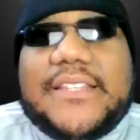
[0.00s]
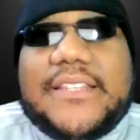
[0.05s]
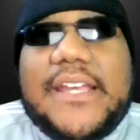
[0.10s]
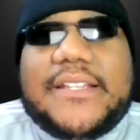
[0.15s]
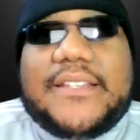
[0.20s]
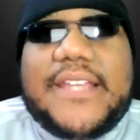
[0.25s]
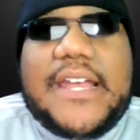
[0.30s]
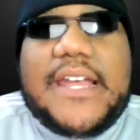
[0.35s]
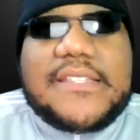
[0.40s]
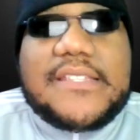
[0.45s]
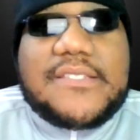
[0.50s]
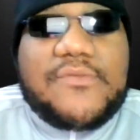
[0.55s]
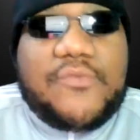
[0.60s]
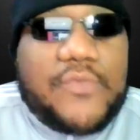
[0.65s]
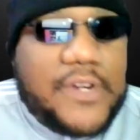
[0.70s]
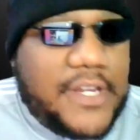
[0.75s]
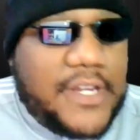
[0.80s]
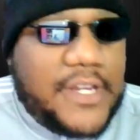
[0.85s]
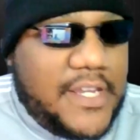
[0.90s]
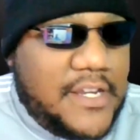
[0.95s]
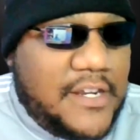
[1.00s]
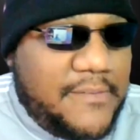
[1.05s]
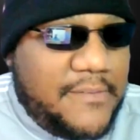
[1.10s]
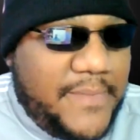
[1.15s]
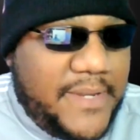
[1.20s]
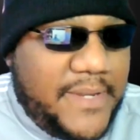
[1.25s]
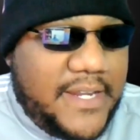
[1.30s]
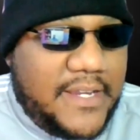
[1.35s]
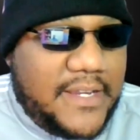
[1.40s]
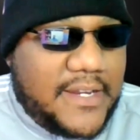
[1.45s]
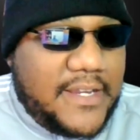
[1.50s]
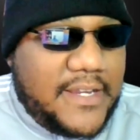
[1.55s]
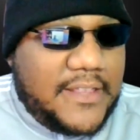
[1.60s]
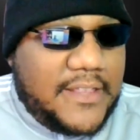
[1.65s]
I think that's where young men